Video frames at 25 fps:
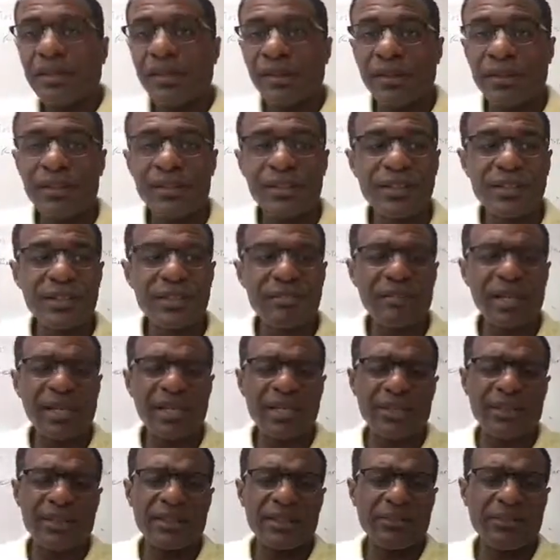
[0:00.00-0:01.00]
This is the
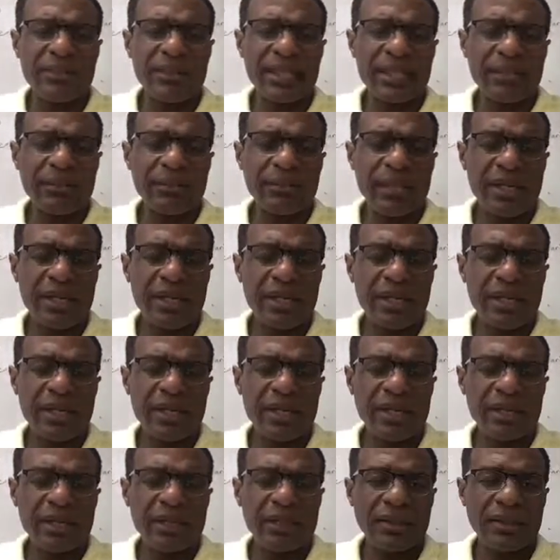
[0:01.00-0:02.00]
best. It's made
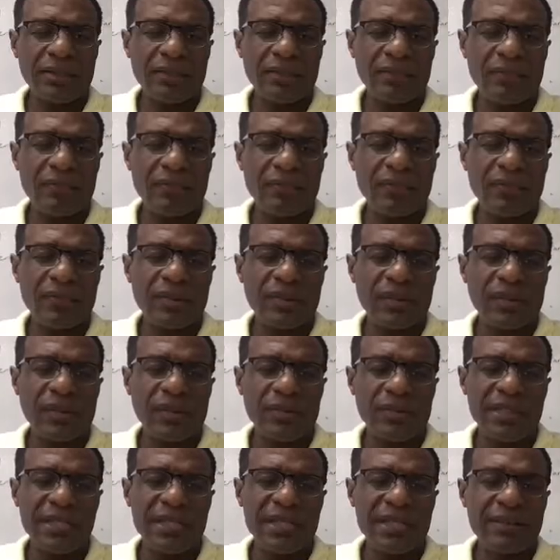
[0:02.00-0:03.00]
by, the
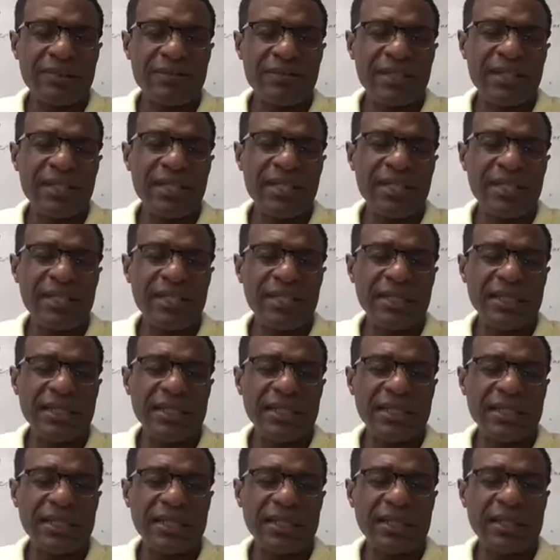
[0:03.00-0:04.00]
best I've seen,
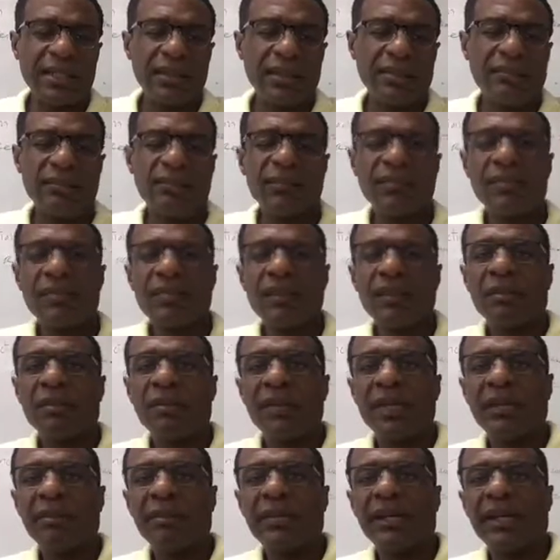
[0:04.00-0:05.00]

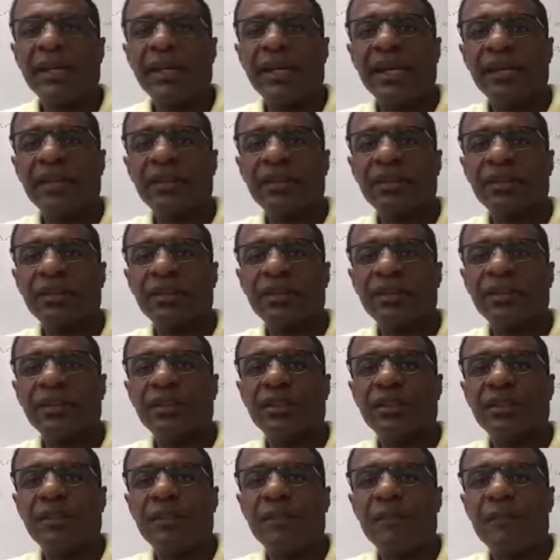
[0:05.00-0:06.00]
made by Anchor.
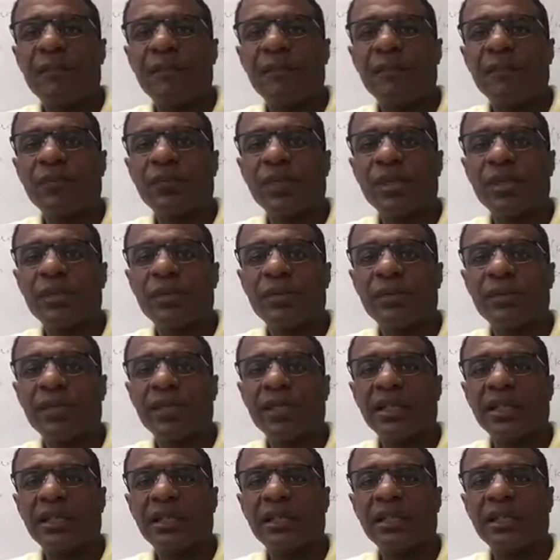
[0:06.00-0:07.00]
That's the one
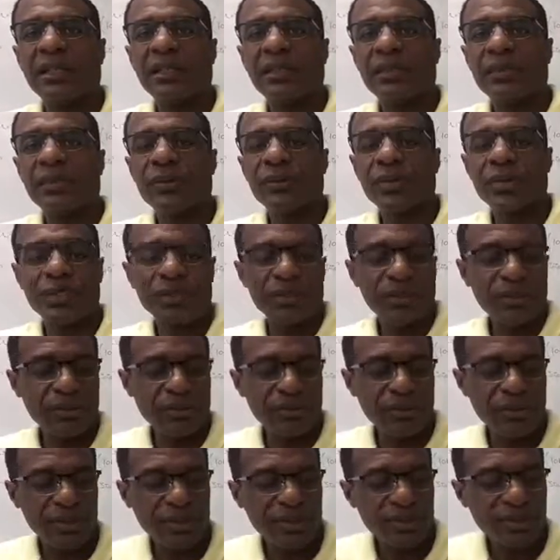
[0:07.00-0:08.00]
I like, that's the one I
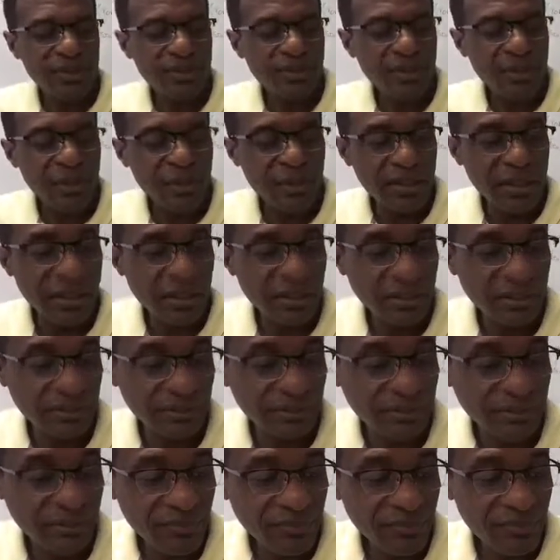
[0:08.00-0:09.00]
use. Now,
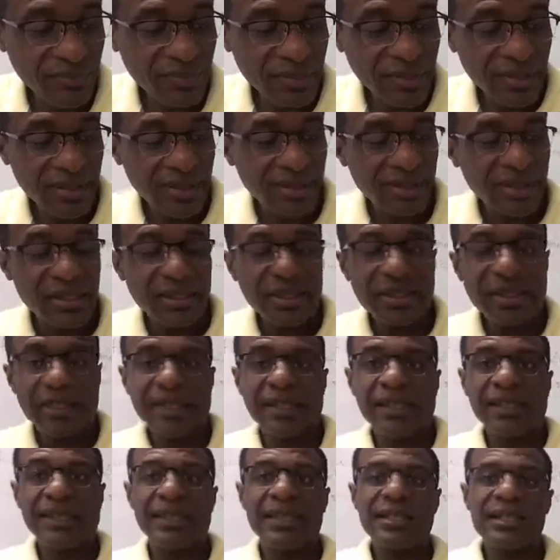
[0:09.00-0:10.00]

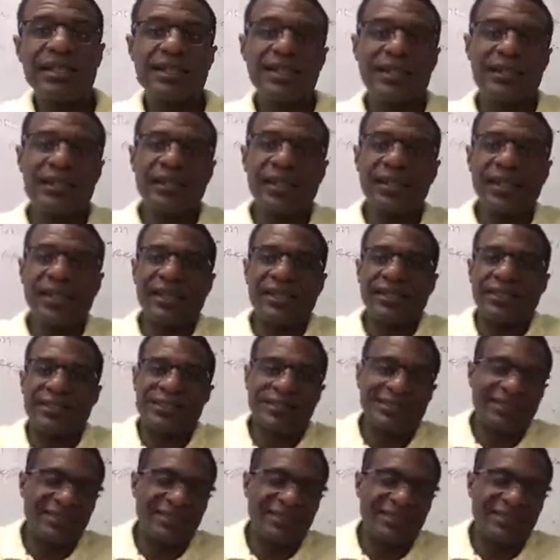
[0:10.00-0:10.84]
here's the thing.